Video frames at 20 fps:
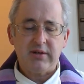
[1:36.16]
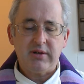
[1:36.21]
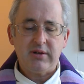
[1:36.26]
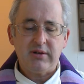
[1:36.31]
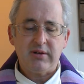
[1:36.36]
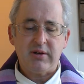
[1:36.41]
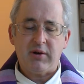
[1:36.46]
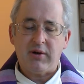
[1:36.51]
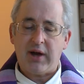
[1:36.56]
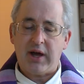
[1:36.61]

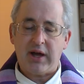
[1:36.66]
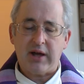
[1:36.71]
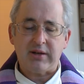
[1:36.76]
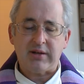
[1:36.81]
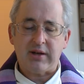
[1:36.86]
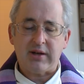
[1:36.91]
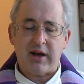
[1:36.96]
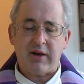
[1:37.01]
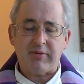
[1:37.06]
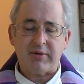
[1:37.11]
No hand
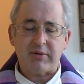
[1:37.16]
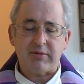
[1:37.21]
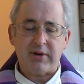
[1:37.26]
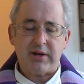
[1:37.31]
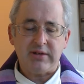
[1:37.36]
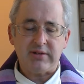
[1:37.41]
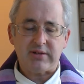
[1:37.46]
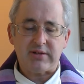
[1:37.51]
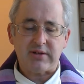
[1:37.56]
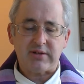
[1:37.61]
had ever
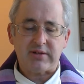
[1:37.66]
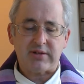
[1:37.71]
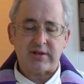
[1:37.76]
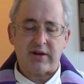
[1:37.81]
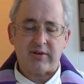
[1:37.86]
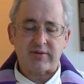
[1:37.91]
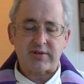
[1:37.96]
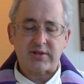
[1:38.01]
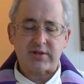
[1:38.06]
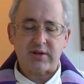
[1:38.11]
raised
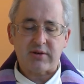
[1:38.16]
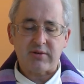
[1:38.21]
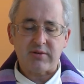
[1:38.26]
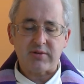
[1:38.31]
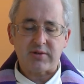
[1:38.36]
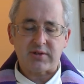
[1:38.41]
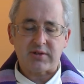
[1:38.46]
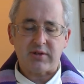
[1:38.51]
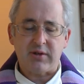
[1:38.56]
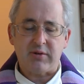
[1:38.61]
itself so
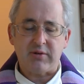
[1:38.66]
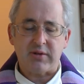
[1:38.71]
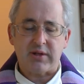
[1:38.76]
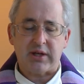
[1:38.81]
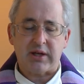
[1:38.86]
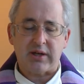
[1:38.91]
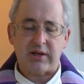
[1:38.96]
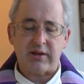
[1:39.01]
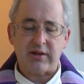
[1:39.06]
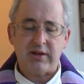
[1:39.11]

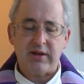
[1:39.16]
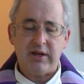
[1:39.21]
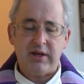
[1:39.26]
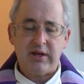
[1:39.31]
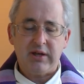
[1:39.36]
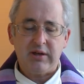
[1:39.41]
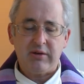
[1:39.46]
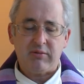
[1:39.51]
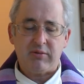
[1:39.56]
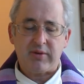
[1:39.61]
slowly
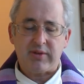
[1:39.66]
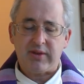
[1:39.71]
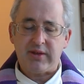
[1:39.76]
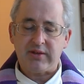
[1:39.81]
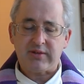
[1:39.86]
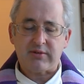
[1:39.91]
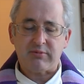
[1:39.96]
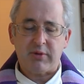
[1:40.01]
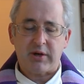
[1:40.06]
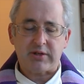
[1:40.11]
with
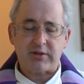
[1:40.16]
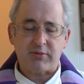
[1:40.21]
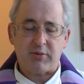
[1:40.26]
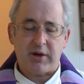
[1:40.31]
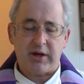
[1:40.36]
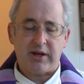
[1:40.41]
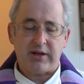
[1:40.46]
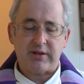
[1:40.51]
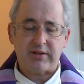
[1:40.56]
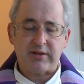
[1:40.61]
this much
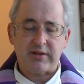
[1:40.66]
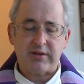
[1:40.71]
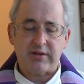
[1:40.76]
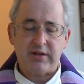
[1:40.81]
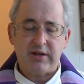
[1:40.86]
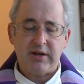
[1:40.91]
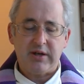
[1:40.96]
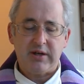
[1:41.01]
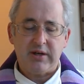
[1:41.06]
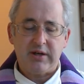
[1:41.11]
weight,
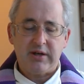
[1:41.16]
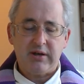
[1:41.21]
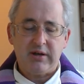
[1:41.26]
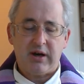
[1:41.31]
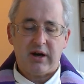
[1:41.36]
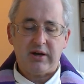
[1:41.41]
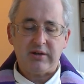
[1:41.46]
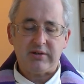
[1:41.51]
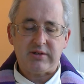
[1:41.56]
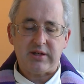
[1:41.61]

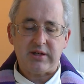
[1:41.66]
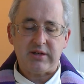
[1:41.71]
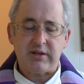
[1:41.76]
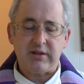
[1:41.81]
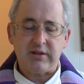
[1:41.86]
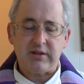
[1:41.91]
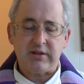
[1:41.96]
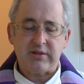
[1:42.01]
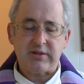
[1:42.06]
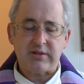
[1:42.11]

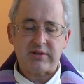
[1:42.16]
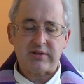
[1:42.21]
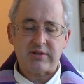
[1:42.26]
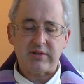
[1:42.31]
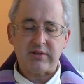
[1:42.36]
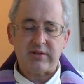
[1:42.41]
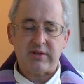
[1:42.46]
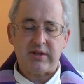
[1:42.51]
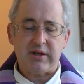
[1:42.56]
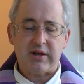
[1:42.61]
until it
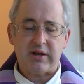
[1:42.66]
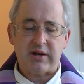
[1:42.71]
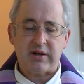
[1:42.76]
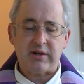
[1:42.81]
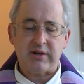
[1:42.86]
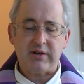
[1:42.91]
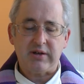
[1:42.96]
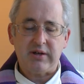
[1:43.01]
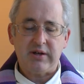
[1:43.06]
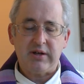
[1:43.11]
stood
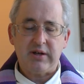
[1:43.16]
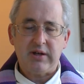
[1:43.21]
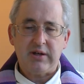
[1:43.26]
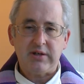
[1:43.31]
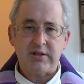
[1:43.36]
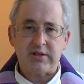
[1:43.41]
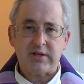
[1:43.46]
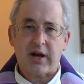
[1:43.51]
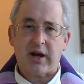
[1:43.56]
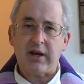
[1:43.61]
there,
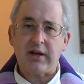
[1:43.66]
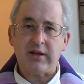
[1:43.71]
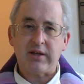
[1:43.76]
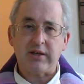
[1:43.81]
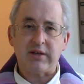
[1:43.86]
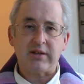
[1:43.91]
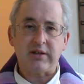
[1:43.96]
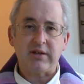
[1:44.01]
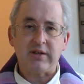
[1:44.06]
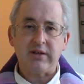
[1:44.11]

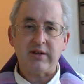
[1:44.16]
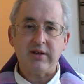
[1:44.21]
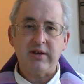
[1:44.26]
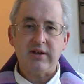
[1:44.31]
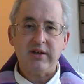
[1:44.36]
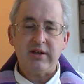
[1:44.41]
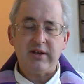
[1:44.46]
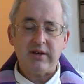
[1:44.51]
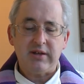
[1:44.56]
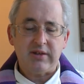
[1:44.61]
shining
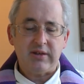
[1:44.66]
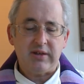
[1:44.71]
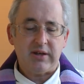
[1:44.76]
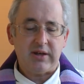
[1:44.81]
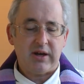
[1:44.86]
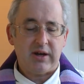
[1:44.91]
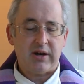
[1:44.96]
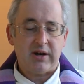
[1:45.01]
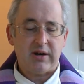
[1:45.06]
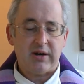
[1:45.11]
in the
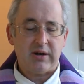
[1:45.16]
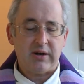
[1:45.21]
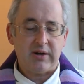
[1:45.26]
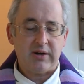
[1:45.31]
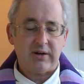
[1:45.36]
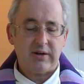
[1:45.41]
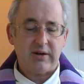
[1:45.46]
air.